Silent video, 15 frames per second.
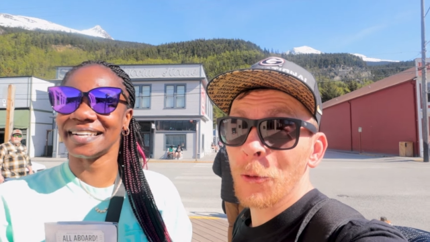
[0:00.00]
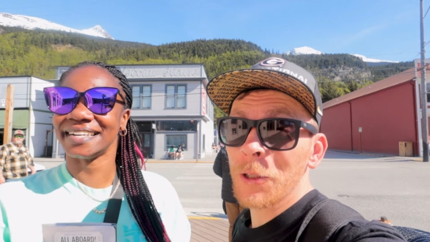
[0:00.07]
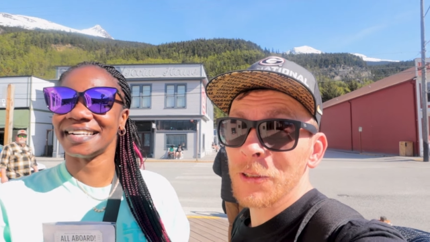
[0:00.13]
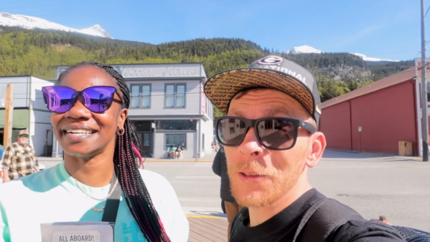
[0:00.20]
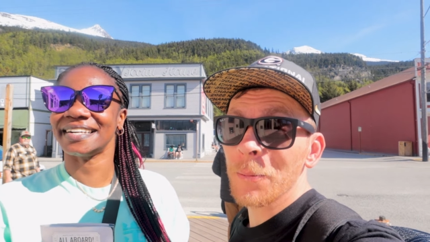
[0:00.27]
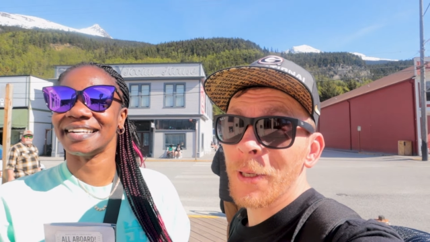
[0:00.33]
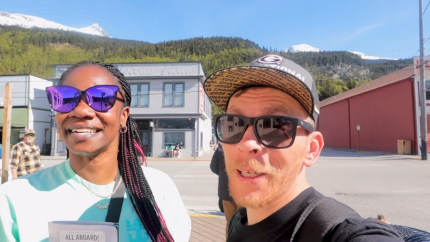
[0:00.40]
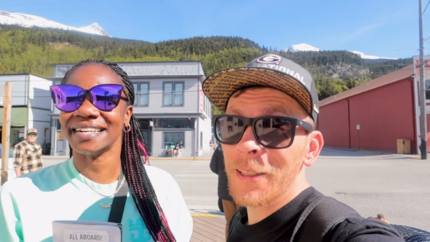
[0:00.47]
Speaker 1: towards
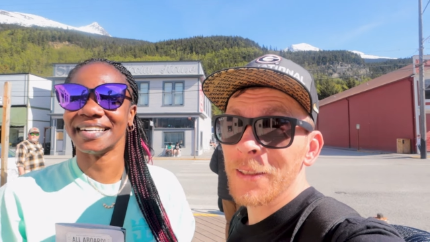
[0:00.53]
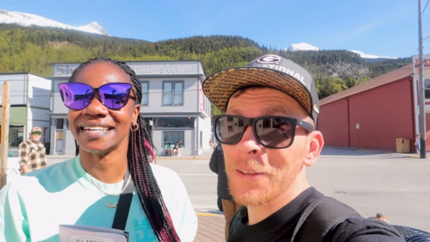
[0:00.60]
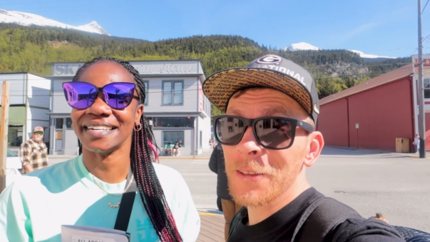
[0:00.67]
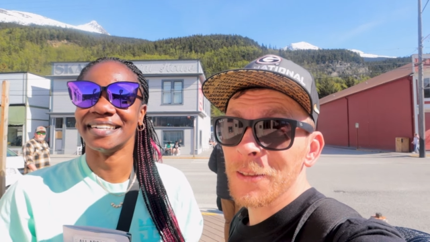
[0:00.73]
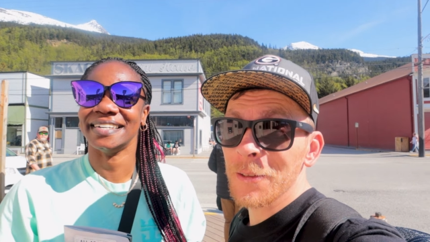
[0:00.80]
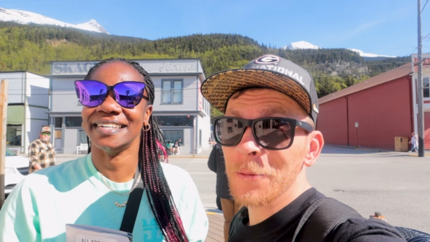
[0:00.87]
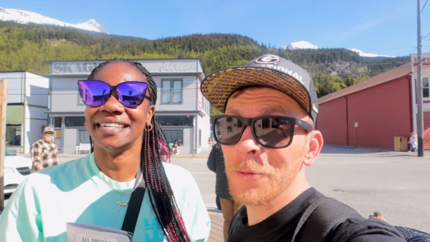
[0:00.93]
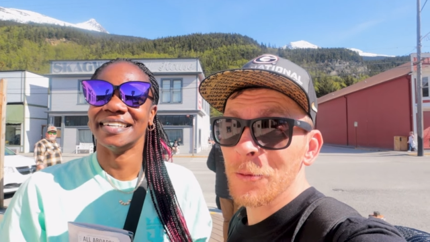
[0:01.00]
the back of
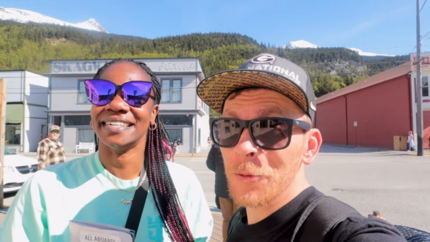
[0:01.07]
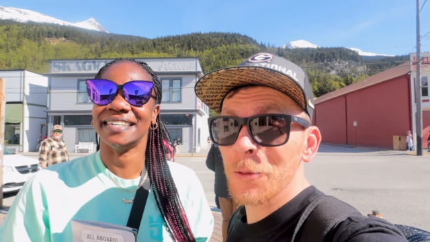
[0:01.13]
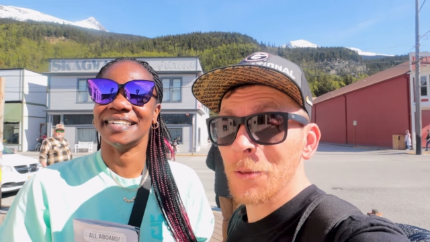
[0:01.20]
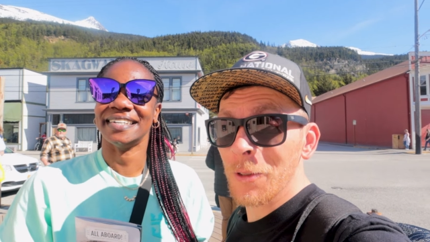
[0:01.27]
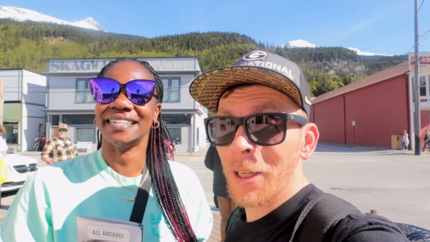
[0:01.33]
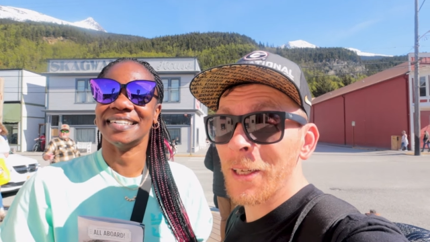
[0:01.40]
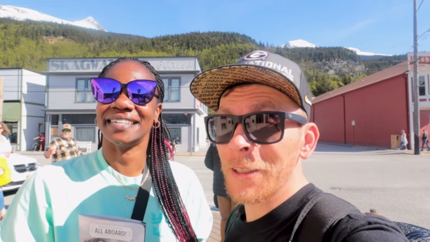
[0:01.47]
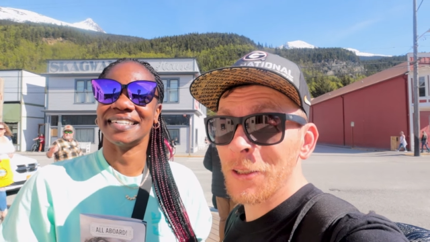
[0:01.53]
the
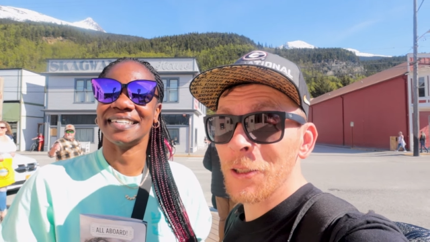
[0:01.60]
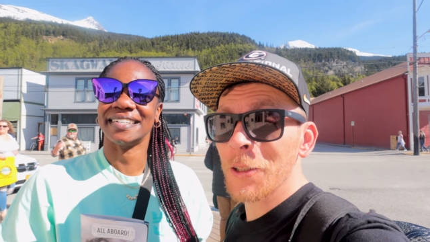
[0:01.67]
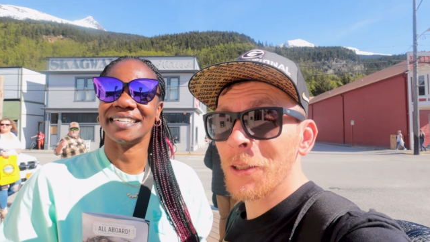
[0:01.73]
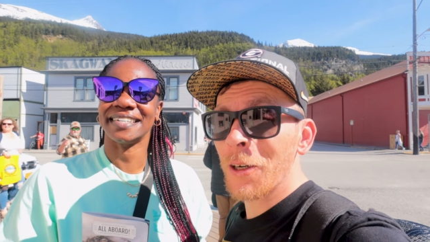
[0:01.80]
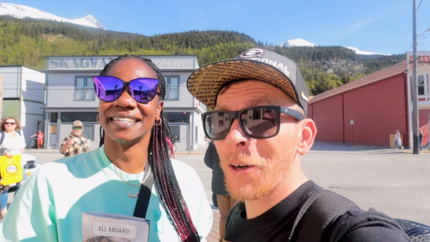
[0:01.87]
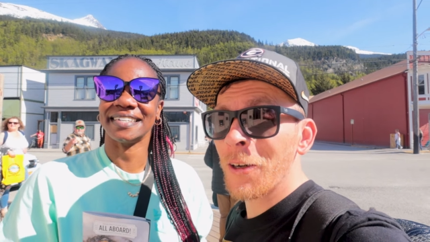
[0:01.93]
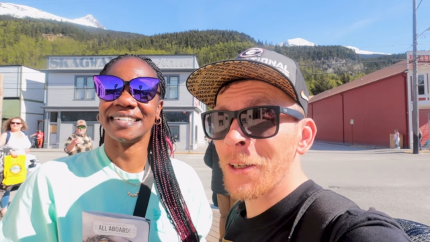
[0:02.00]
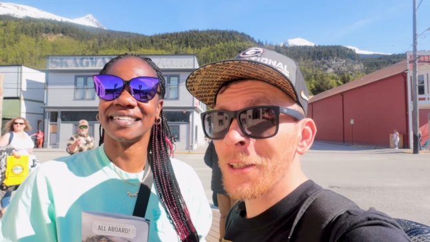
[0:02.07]
like your
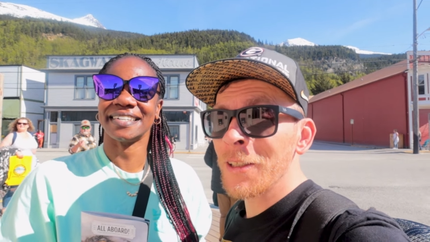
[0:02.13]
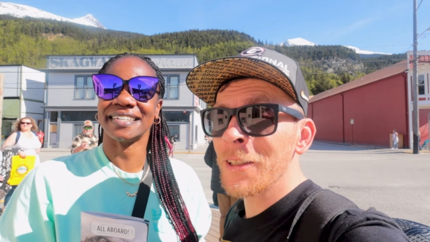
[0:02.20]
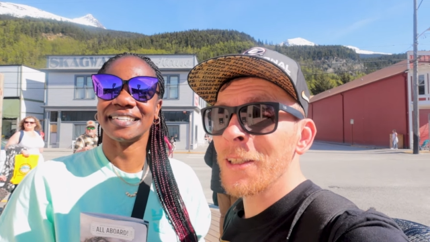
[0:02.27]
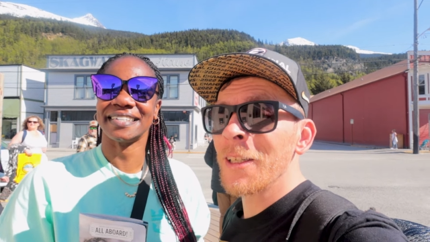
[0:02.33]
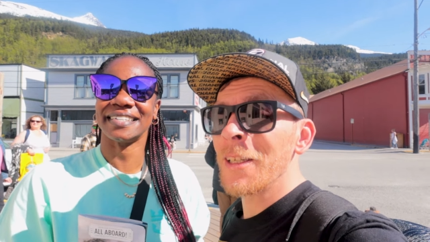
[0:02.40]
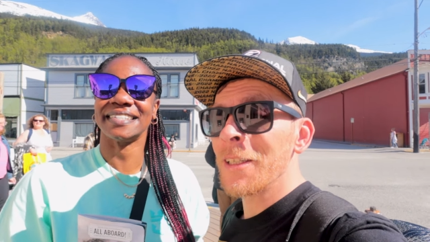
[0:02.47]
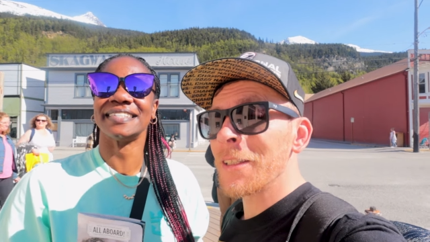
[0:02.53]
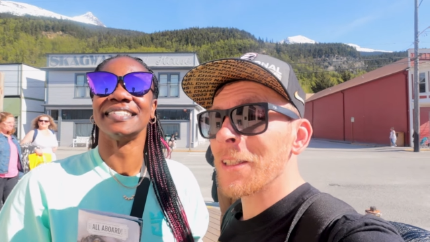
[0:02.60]
car
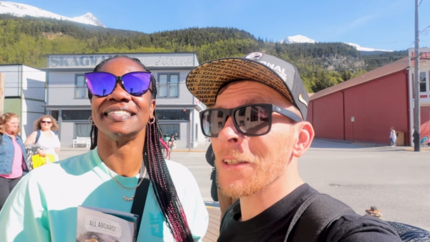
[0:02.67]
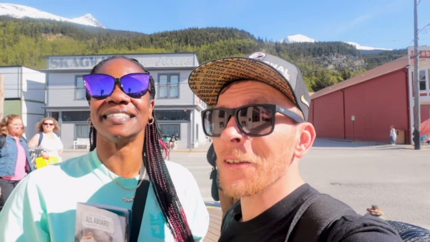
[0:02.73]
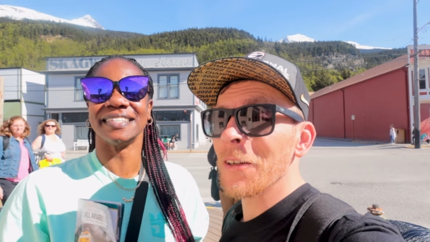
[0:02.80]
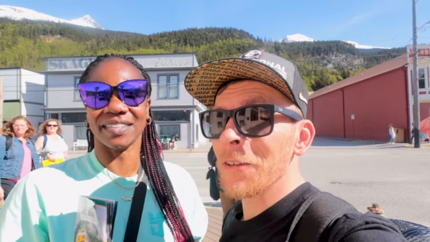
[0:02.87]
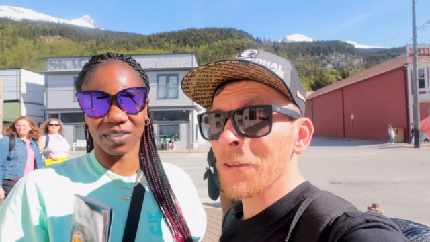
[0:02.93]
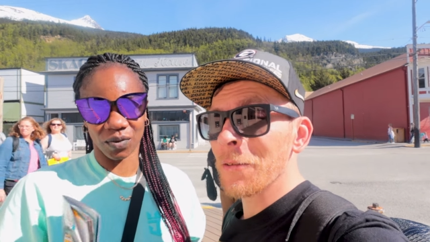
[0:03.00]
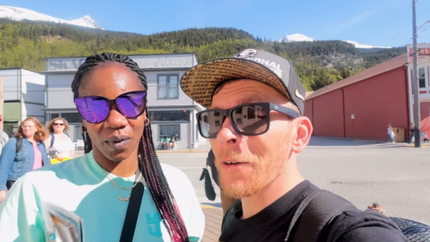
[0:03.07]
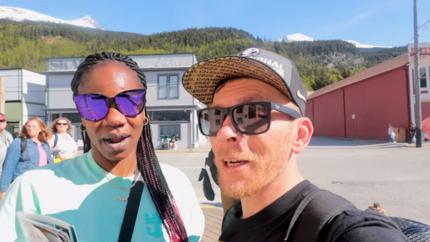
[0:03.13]
get
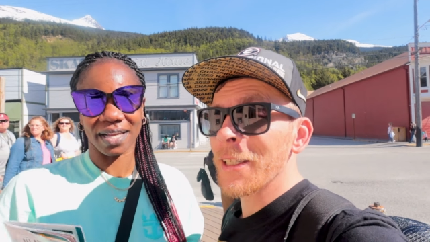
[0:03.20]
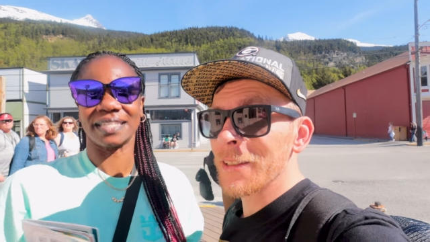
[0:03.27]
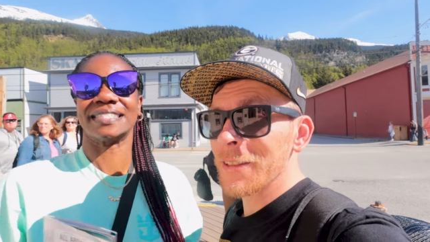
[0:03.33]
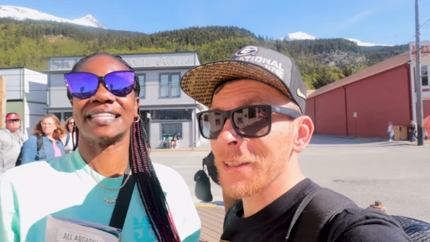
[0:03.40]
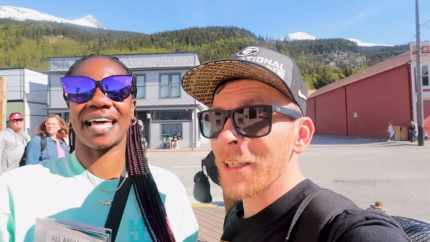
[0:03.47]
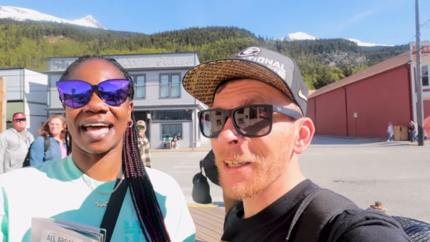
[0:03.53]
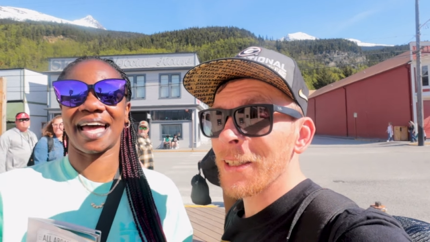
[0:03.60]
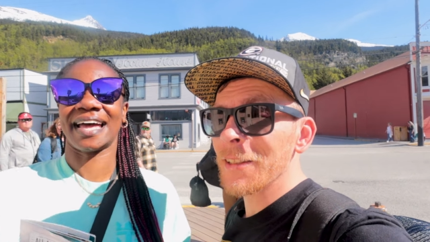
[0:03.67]
on the right,
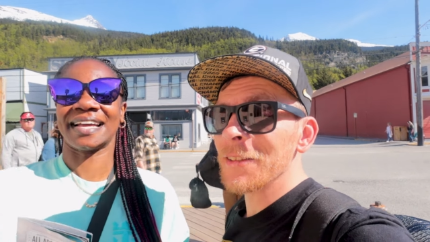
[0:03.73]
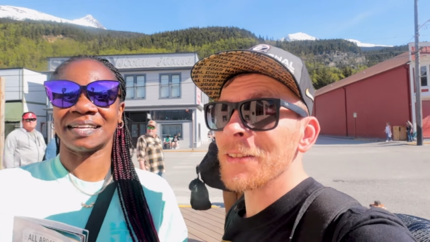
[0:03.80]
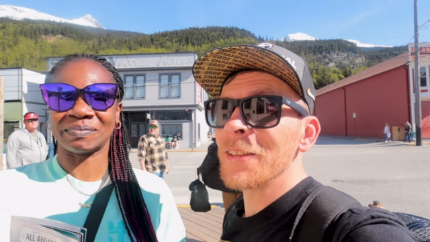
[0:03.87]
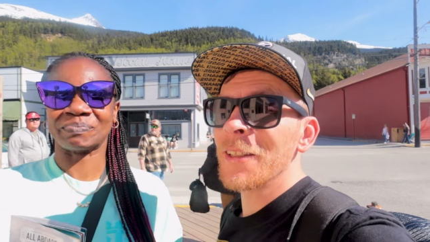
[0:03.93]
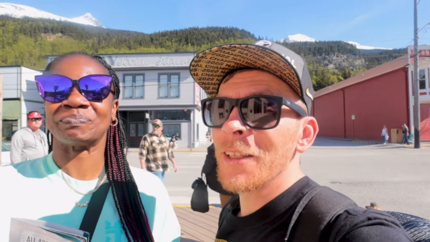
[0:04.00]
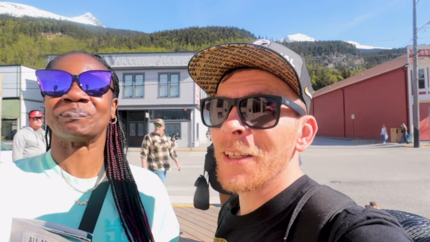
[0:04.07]
side.